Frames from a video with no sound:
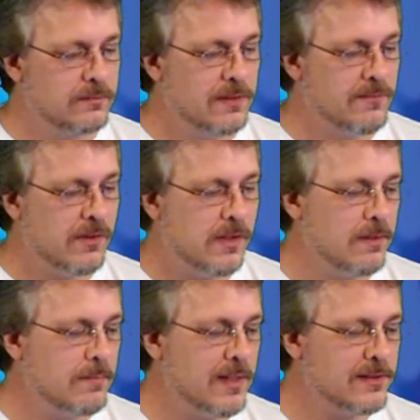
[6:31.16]
Never heard
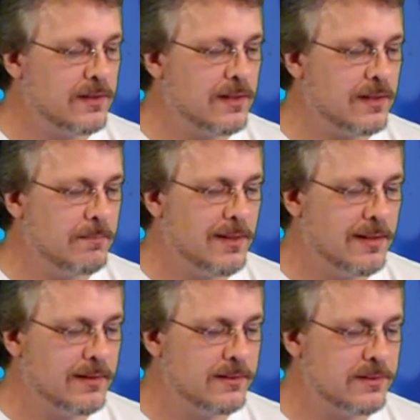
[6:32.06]
anybody talk
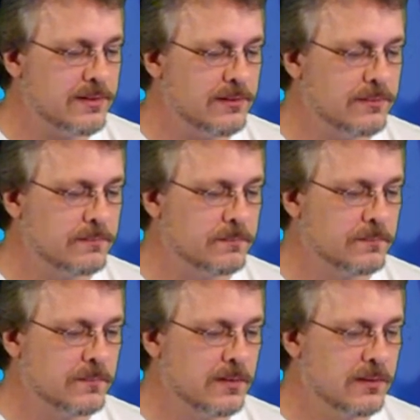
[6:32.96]
about it, so it
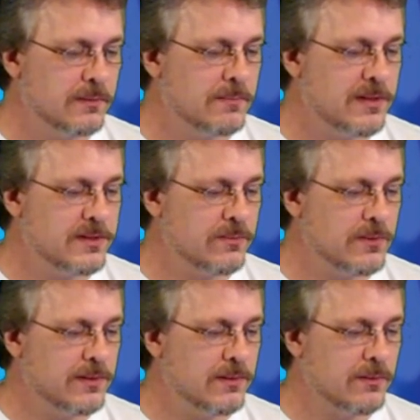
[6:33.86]
makes you
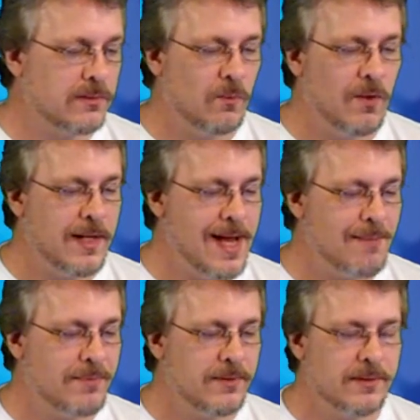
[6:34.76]
wonder what
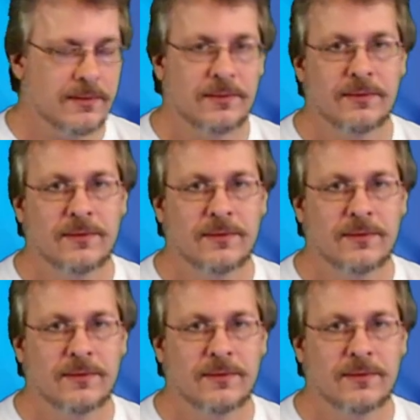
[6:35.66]
happened and